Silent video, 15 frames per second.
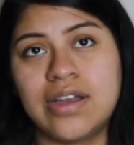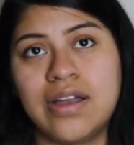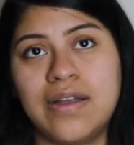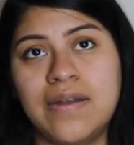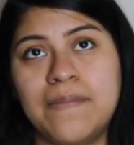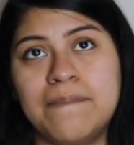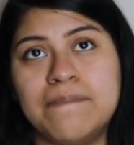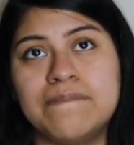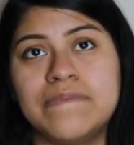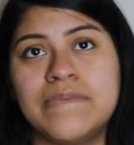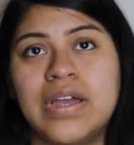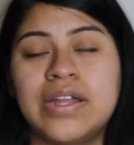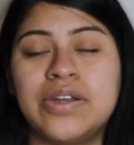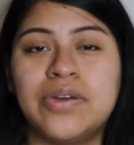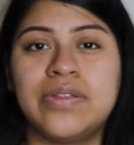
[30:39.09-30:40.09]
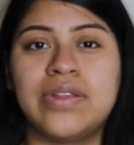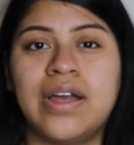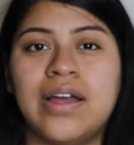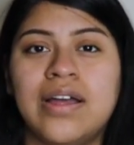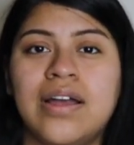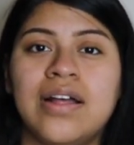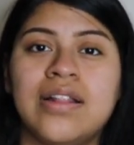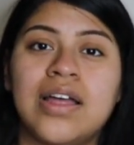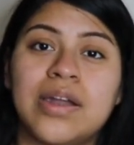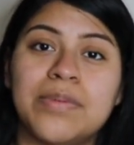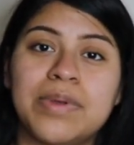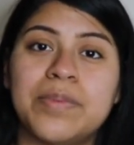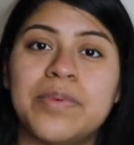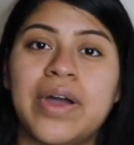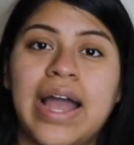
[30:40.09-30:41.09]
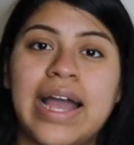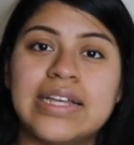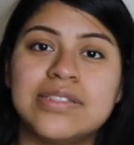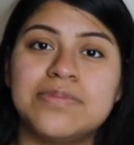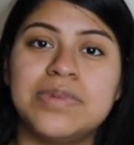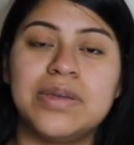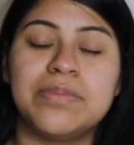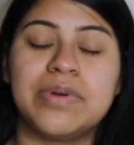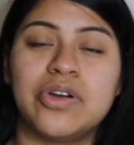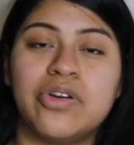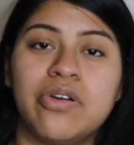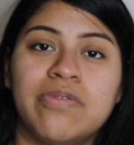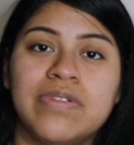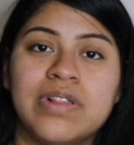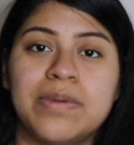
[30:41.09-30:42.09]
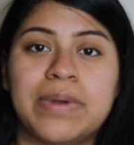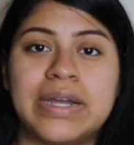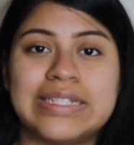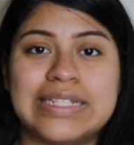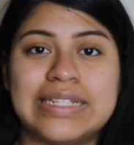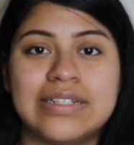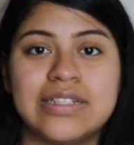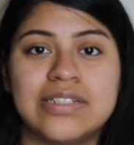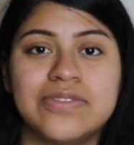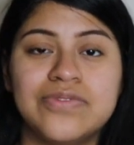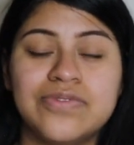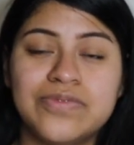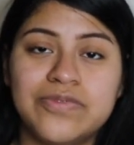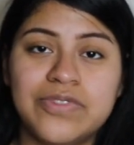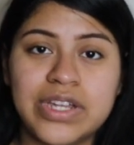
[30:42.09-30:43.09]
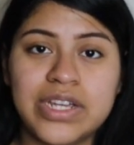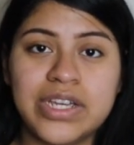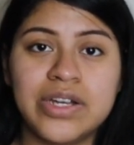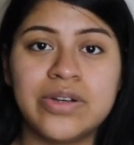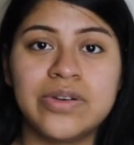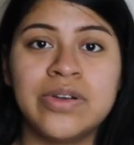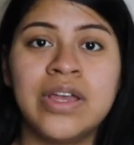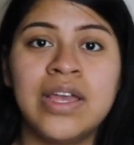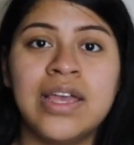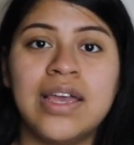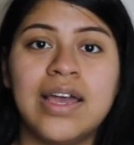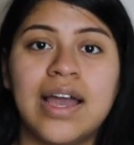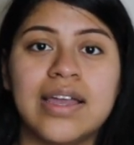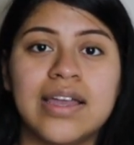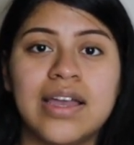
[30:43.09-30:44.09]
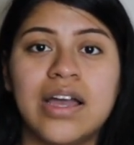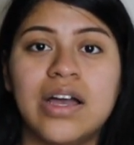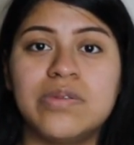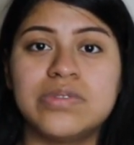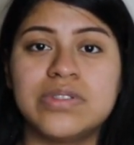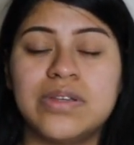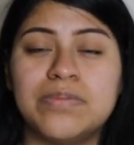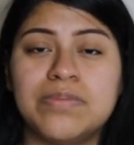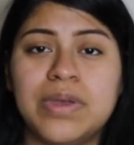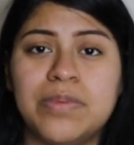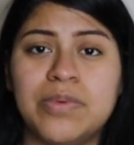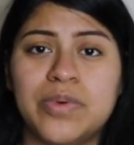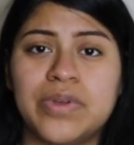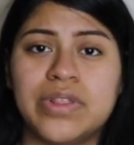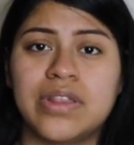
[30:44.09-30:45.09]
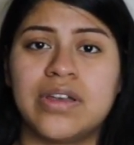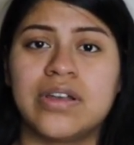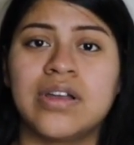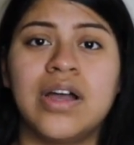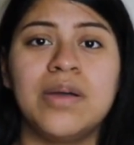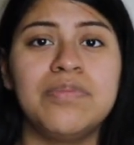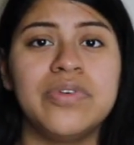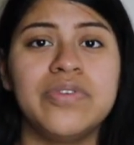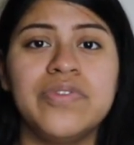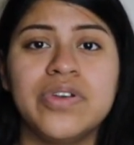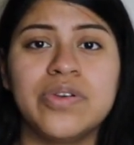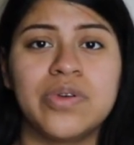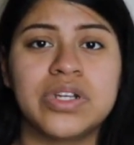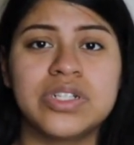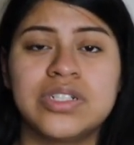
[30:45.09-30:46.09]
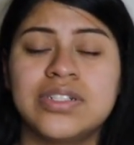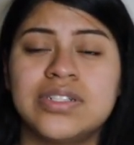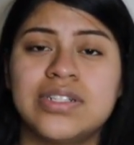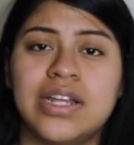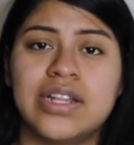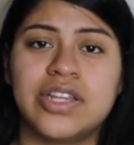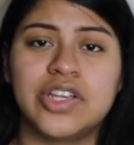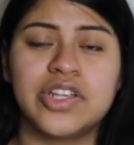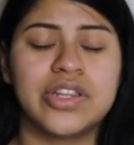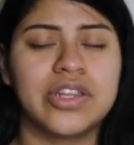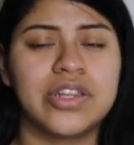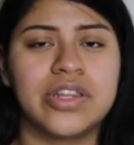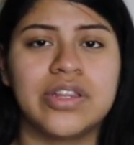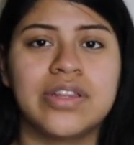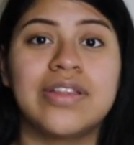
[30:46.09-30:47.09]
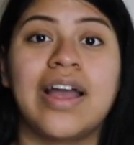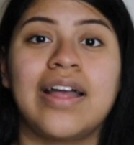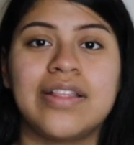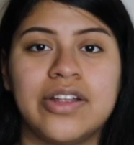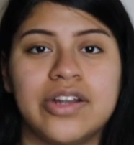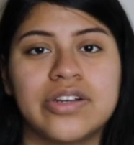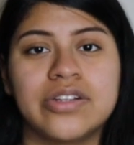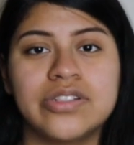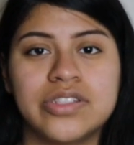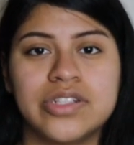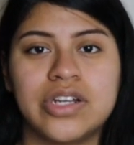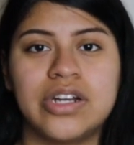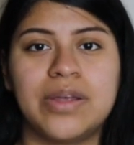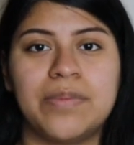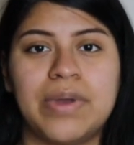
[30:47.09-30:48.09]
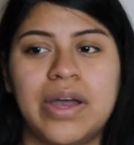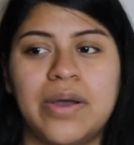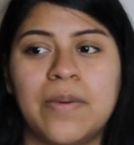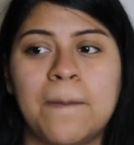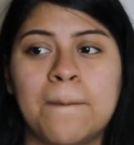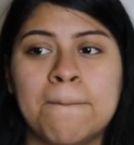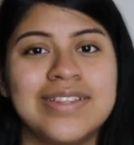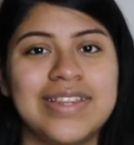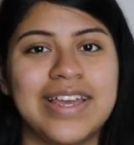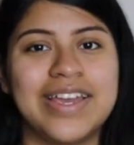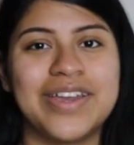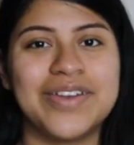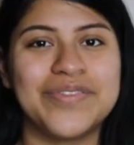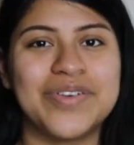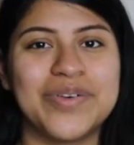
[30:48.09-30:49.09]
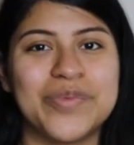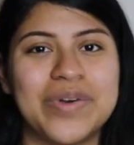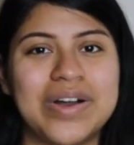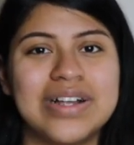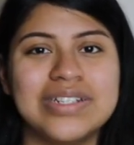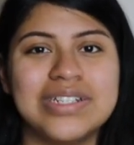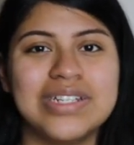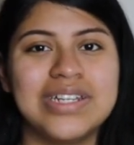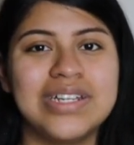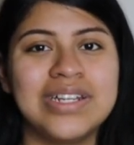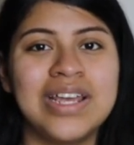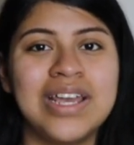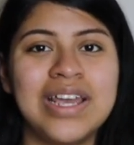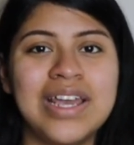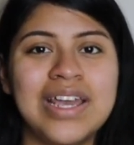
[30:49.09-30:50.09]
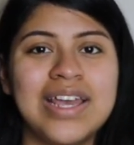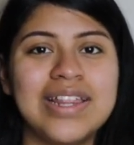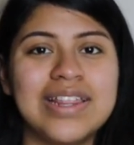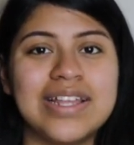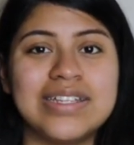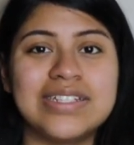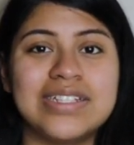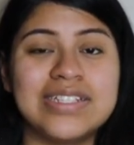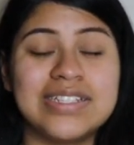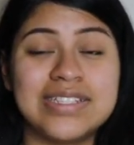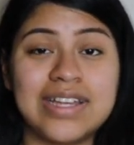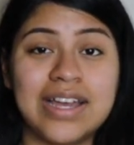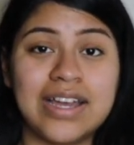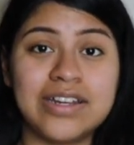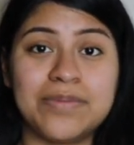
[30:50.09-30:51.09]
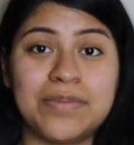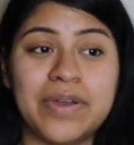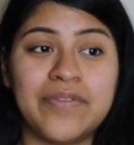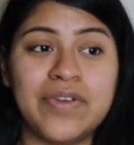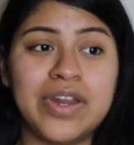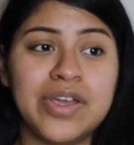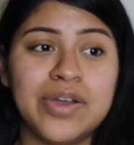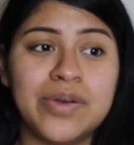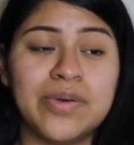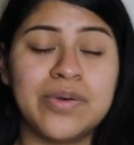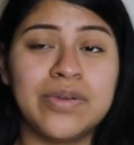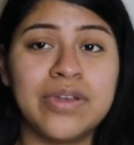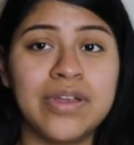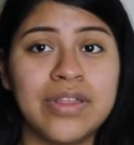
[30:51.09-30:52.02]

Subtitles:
I know that a lot of people ask me, but hopefully by seeing this video I can help some people with a few questions that they're concerned about. Thank you for watching. This is the end of my video.